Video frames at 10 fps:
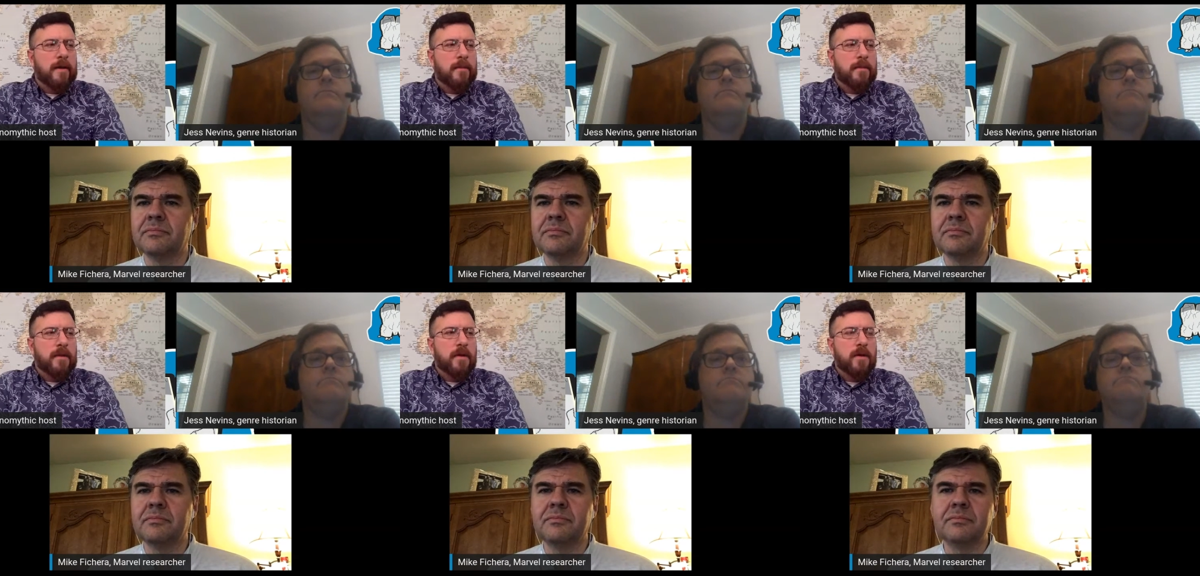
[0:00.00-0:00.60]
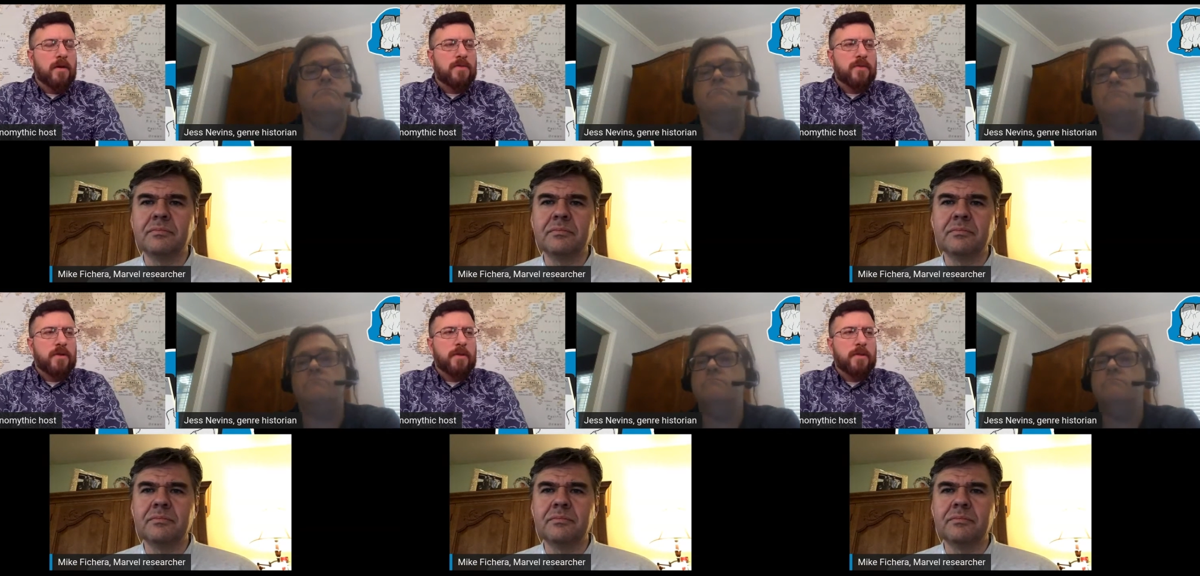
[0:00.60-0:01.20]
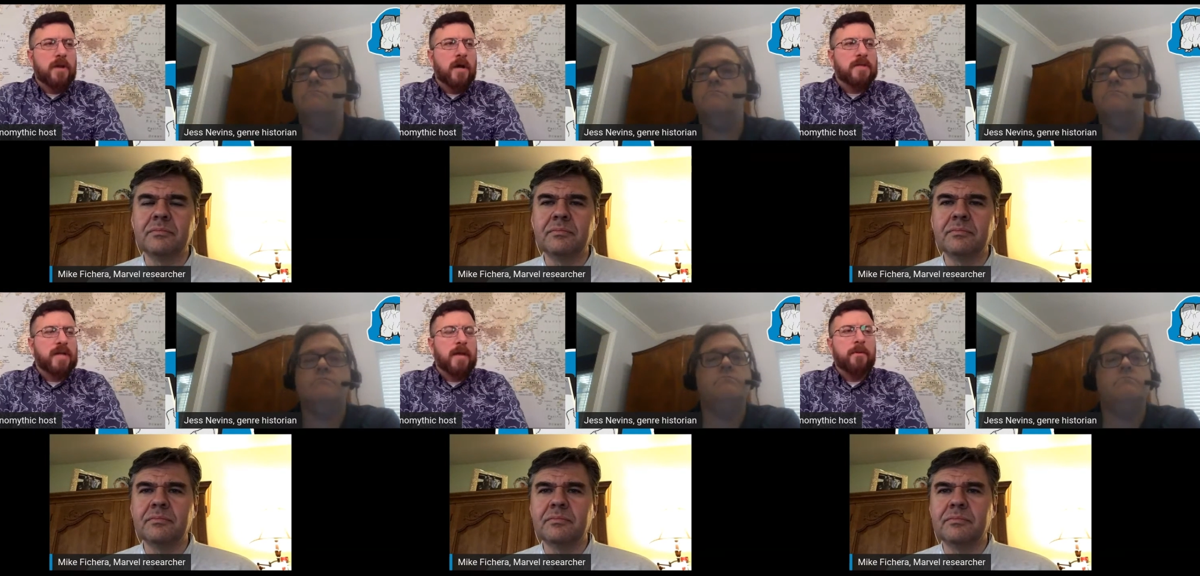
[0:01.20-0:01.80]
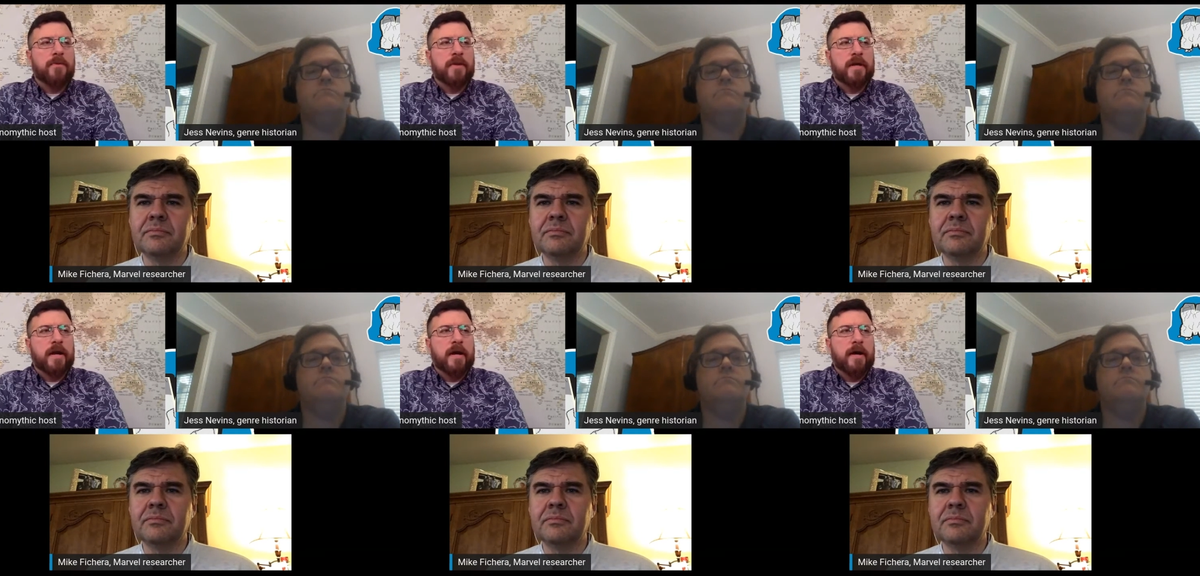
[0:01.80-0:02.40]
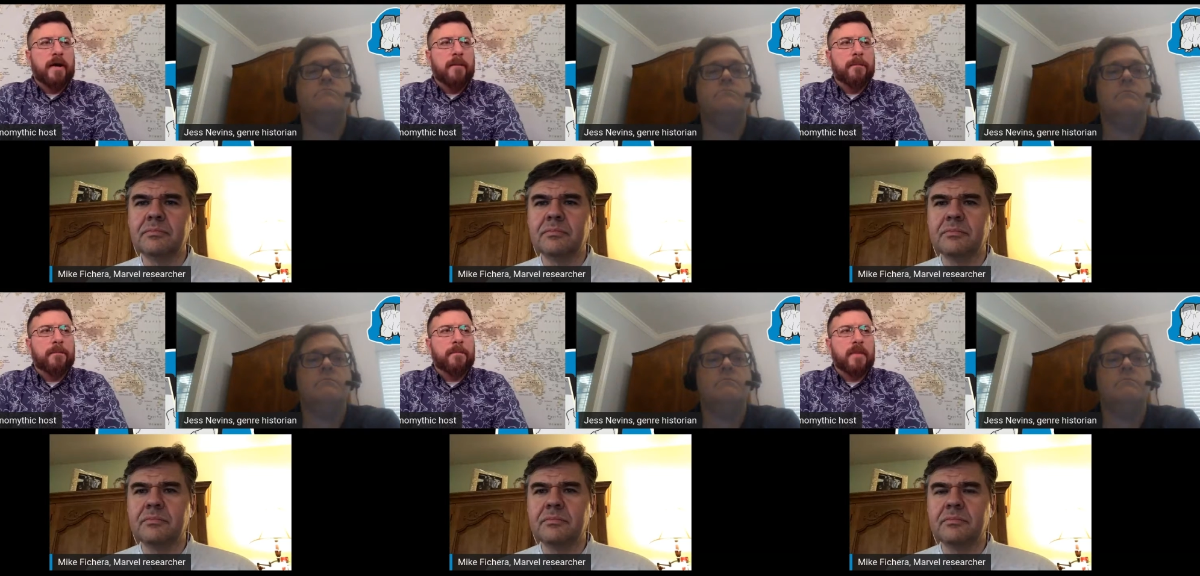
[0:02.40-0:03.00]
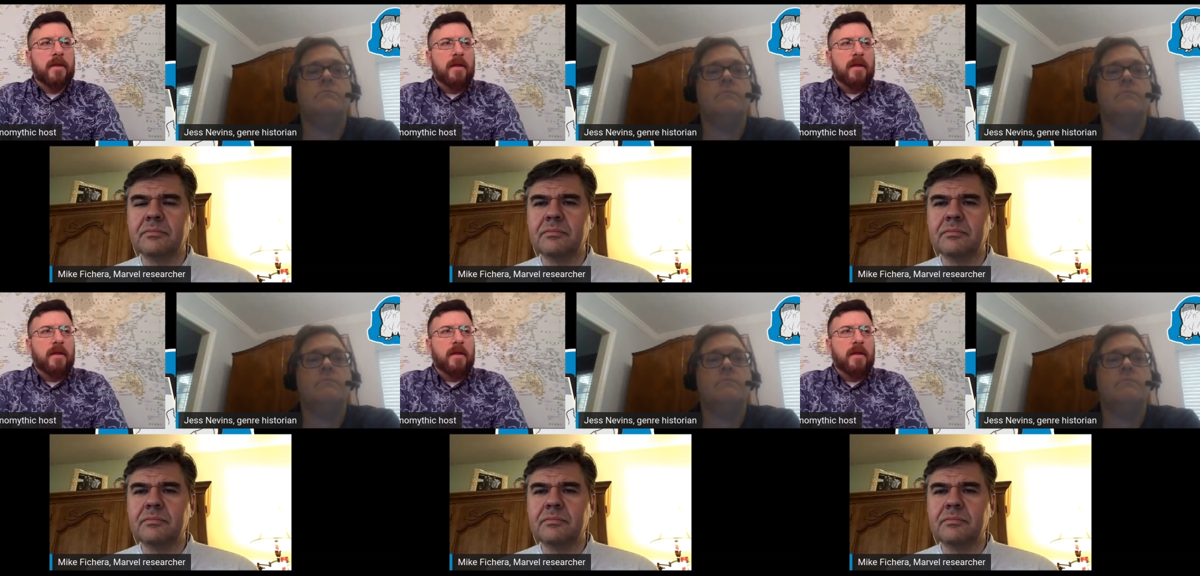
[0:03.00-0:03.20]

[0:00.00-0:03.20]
Speaker 1: Um, you know, you know, it's funny you mentioned the archetypal thing. Um,